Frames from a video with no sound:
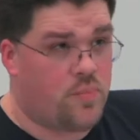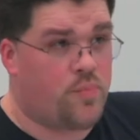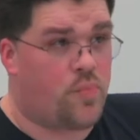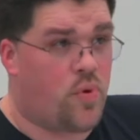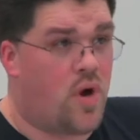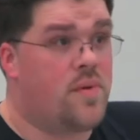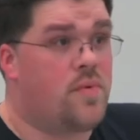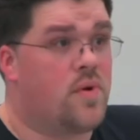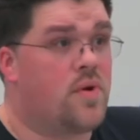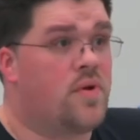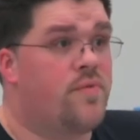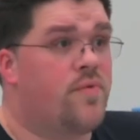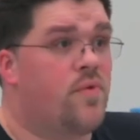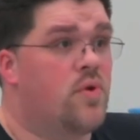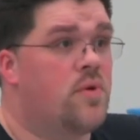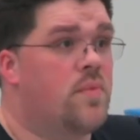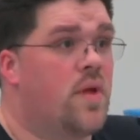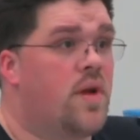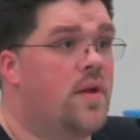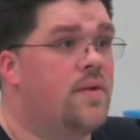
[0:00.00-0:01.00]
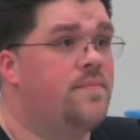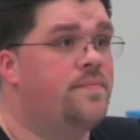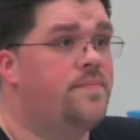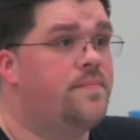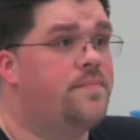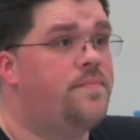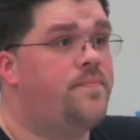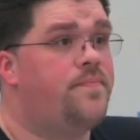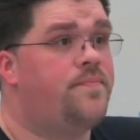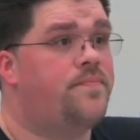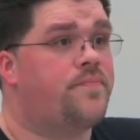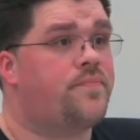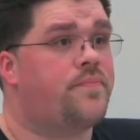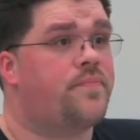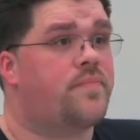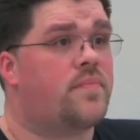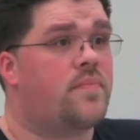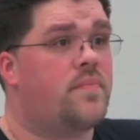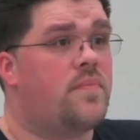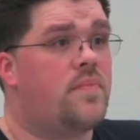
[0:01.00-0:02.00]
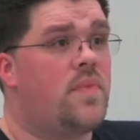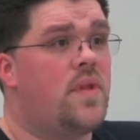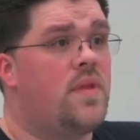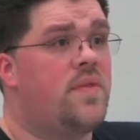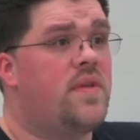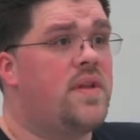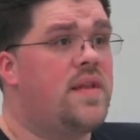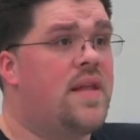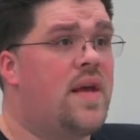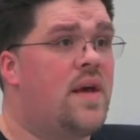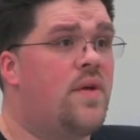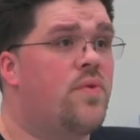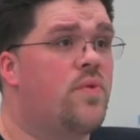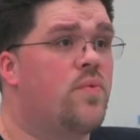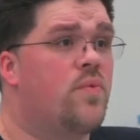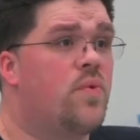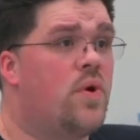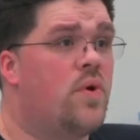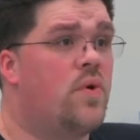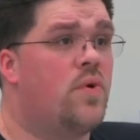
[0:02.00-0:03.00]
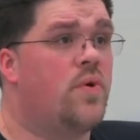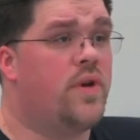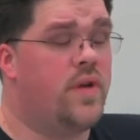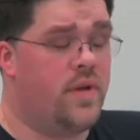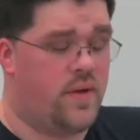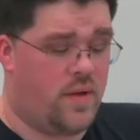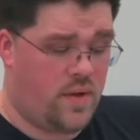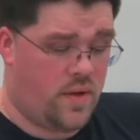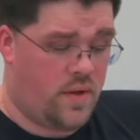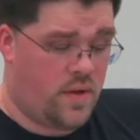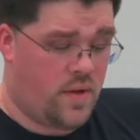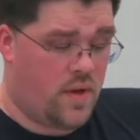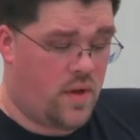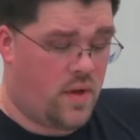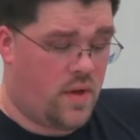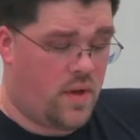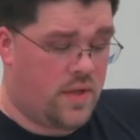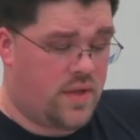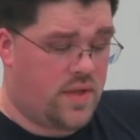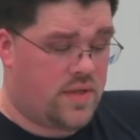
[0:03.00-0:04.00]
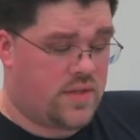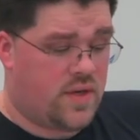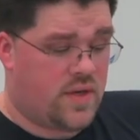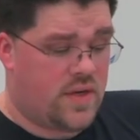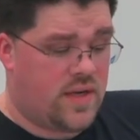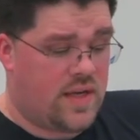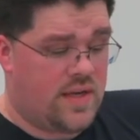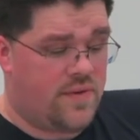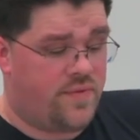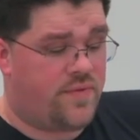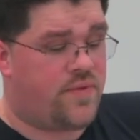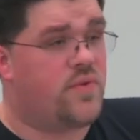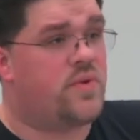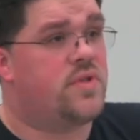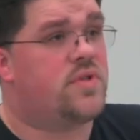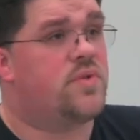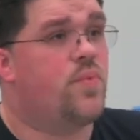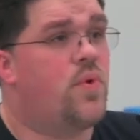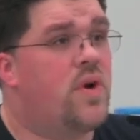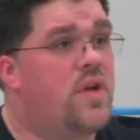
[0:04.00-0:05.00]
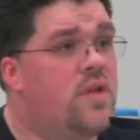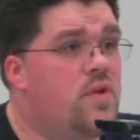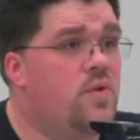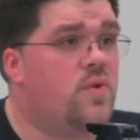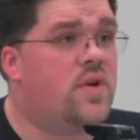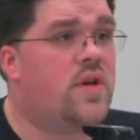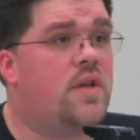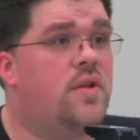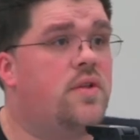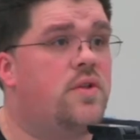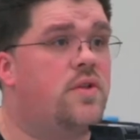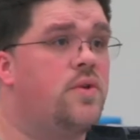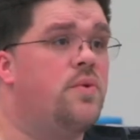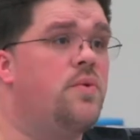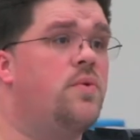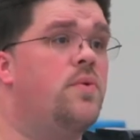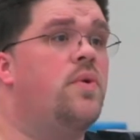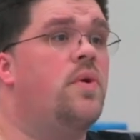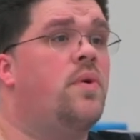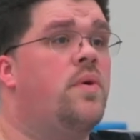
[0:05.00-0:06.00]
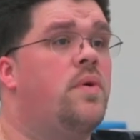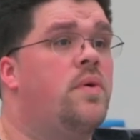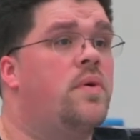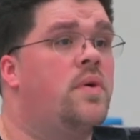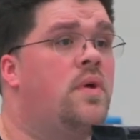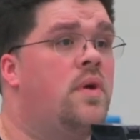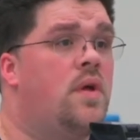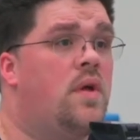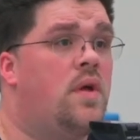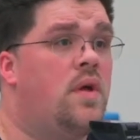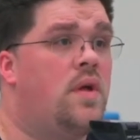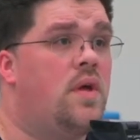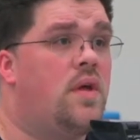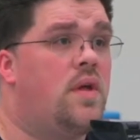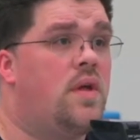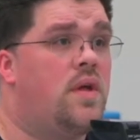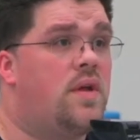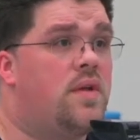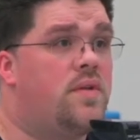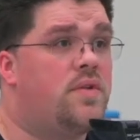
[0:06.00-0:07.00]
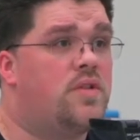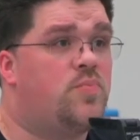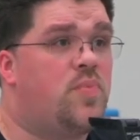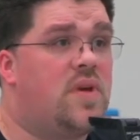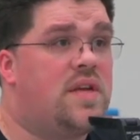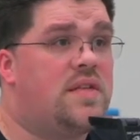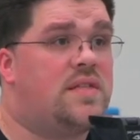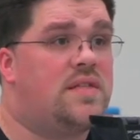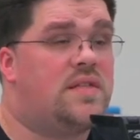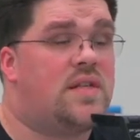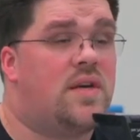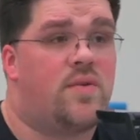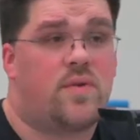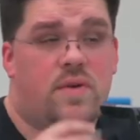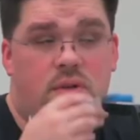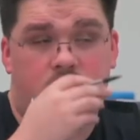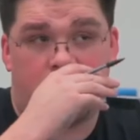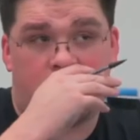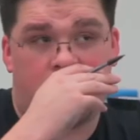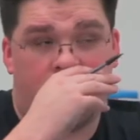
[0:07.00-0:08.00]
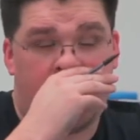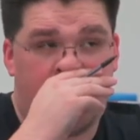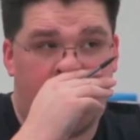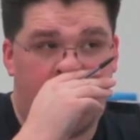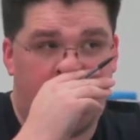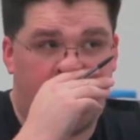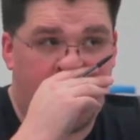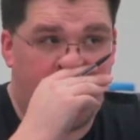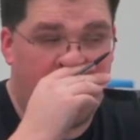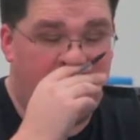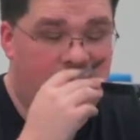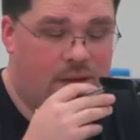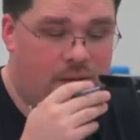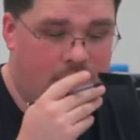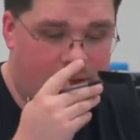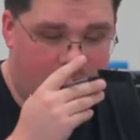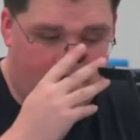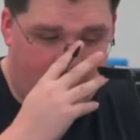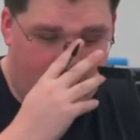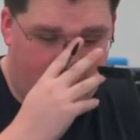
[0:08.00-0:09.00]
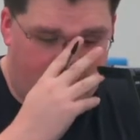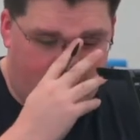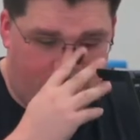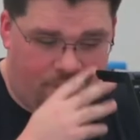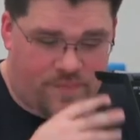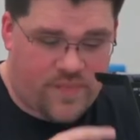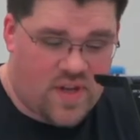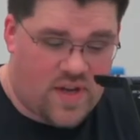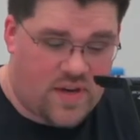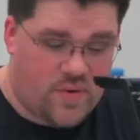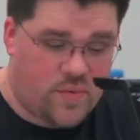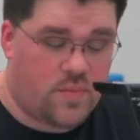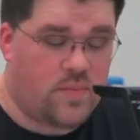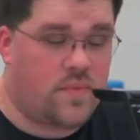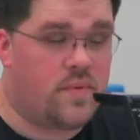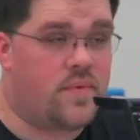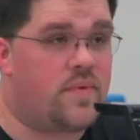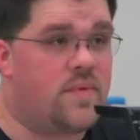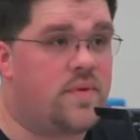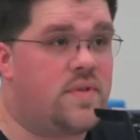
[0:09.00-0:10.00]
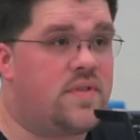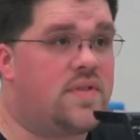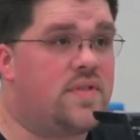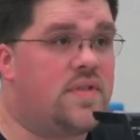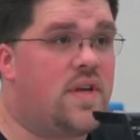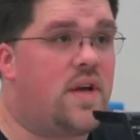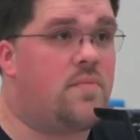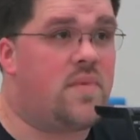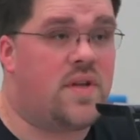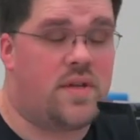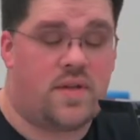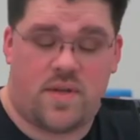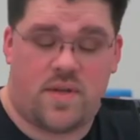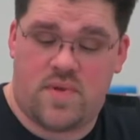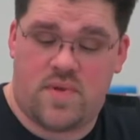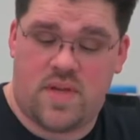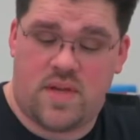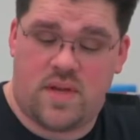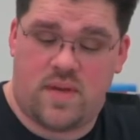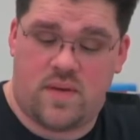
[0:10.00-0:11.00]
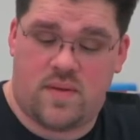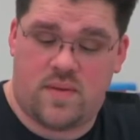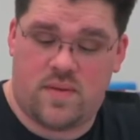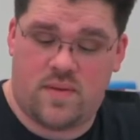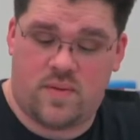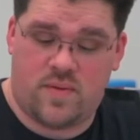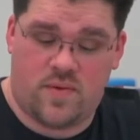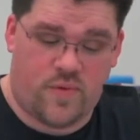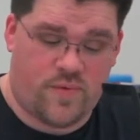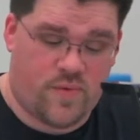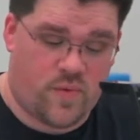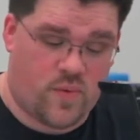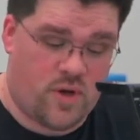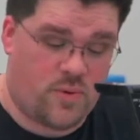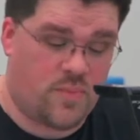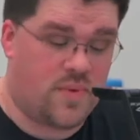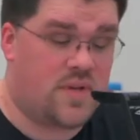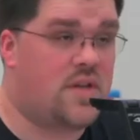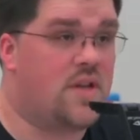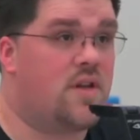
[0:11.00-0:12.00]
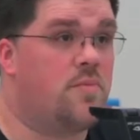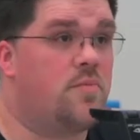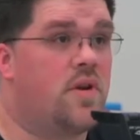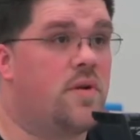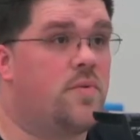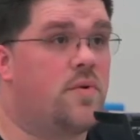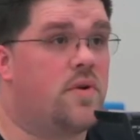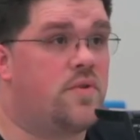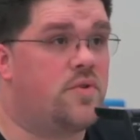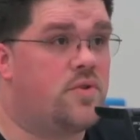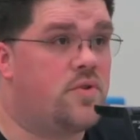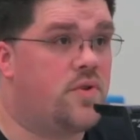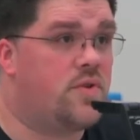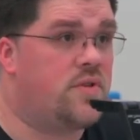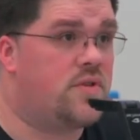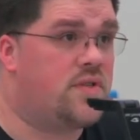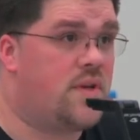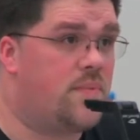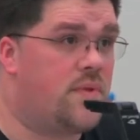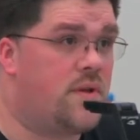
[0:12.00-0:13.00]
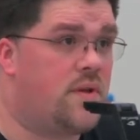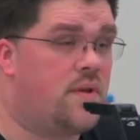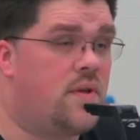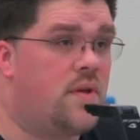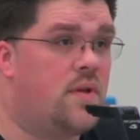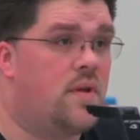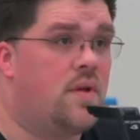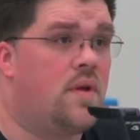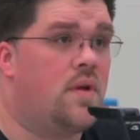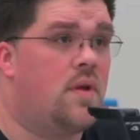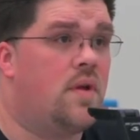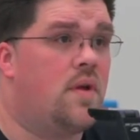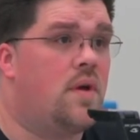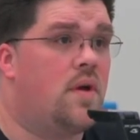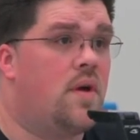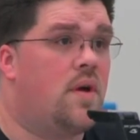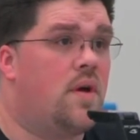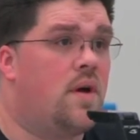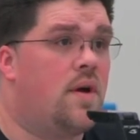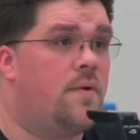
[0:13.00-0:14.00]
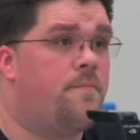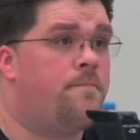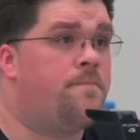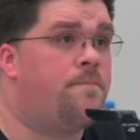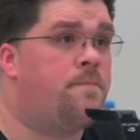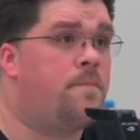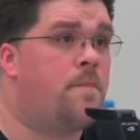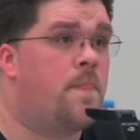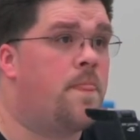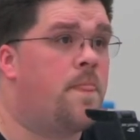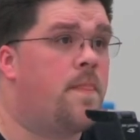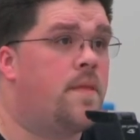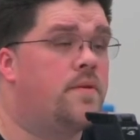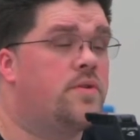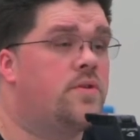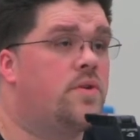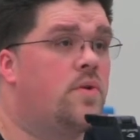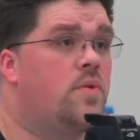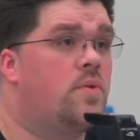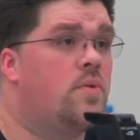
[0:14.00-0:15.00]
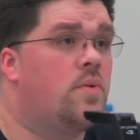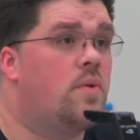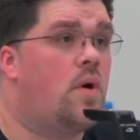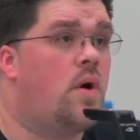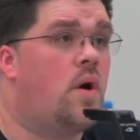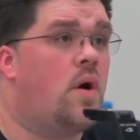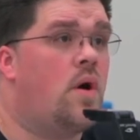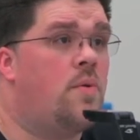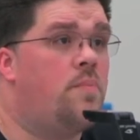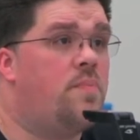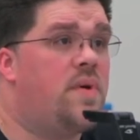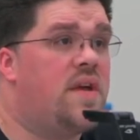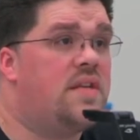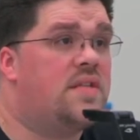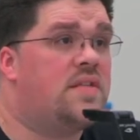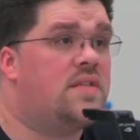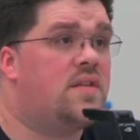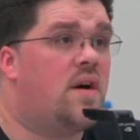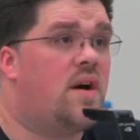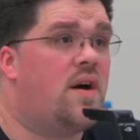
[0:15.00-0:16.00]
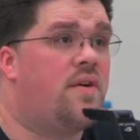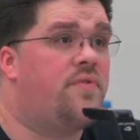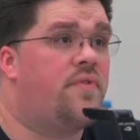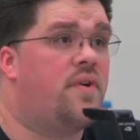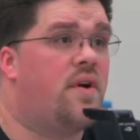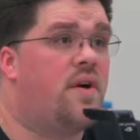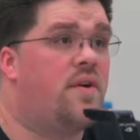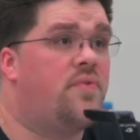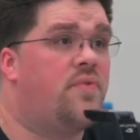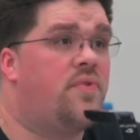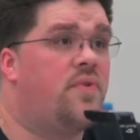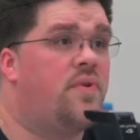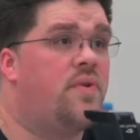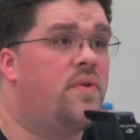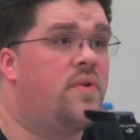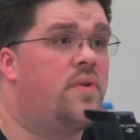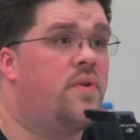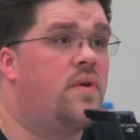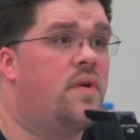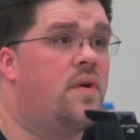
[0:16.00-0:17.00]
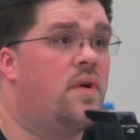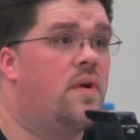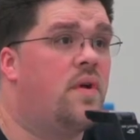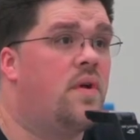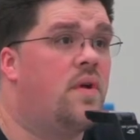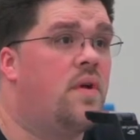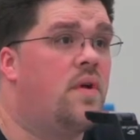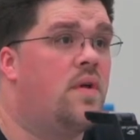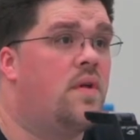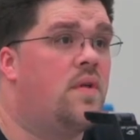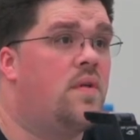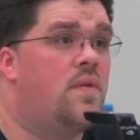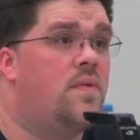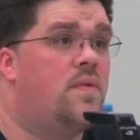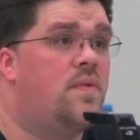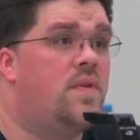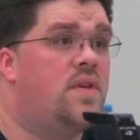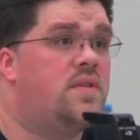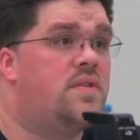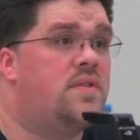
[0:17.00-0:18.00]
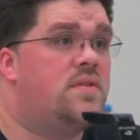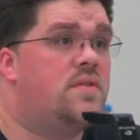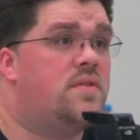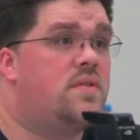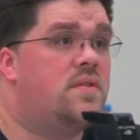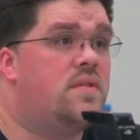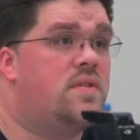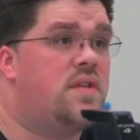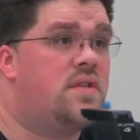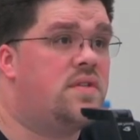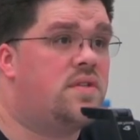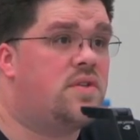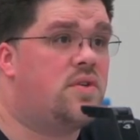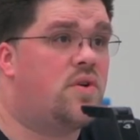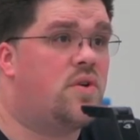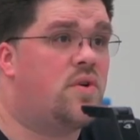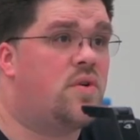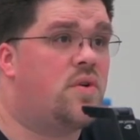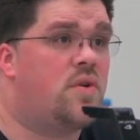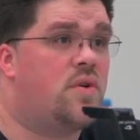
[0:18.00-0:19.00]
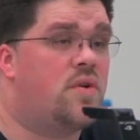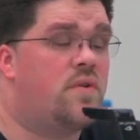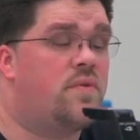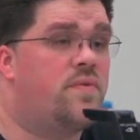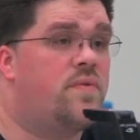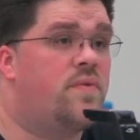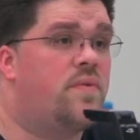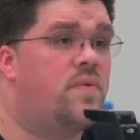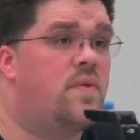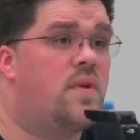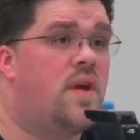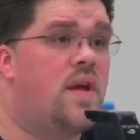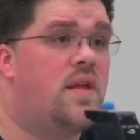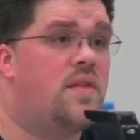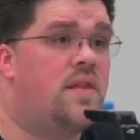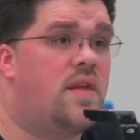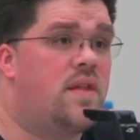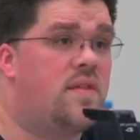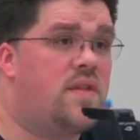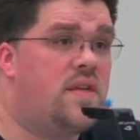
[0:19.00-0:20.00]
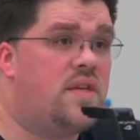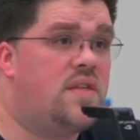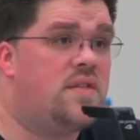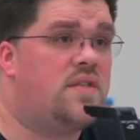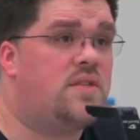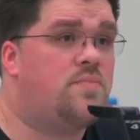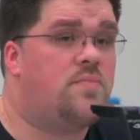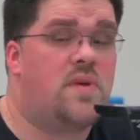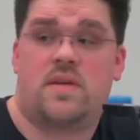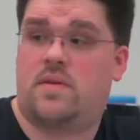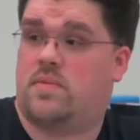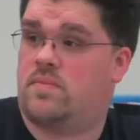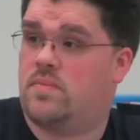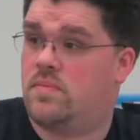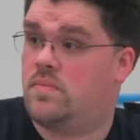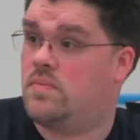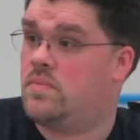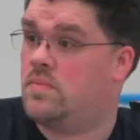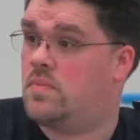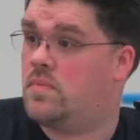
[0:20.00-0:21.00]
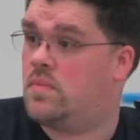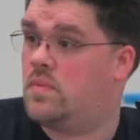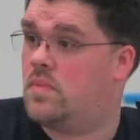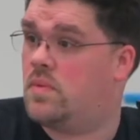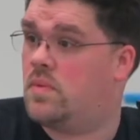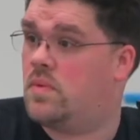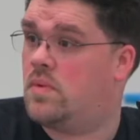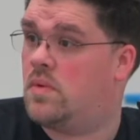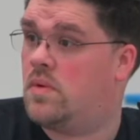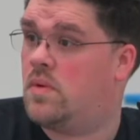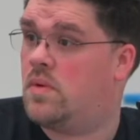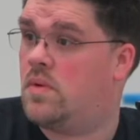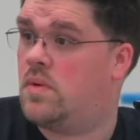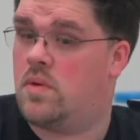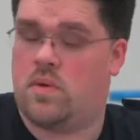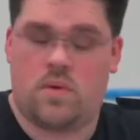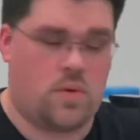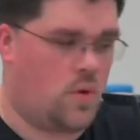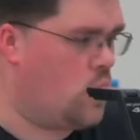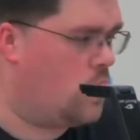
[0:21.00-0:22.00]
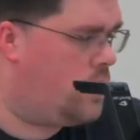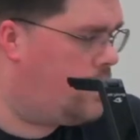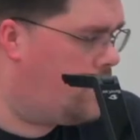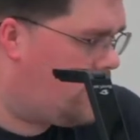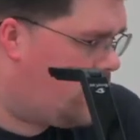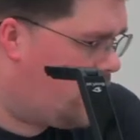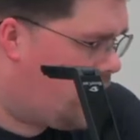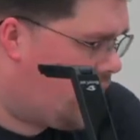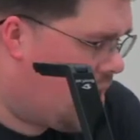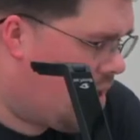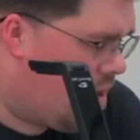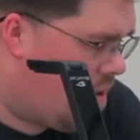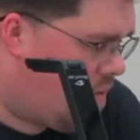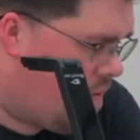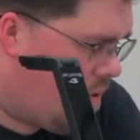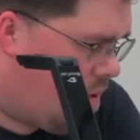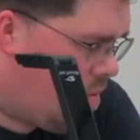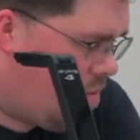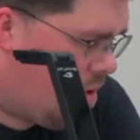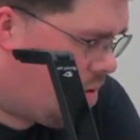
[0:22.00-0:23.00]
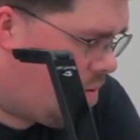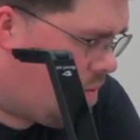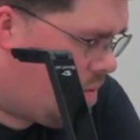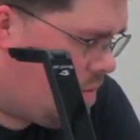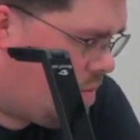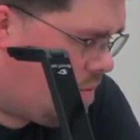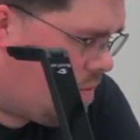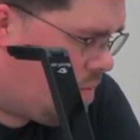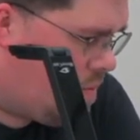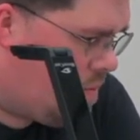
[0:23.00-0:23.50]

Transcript: called primary formline, that down the road is going to influence what you can do in other spaces. Now I want to, sh I don't, this is not to be overwhelming to anybody. I want to show you something. Um, so all based off of this, this curve and that these space, hmm? Oh, thank you very much.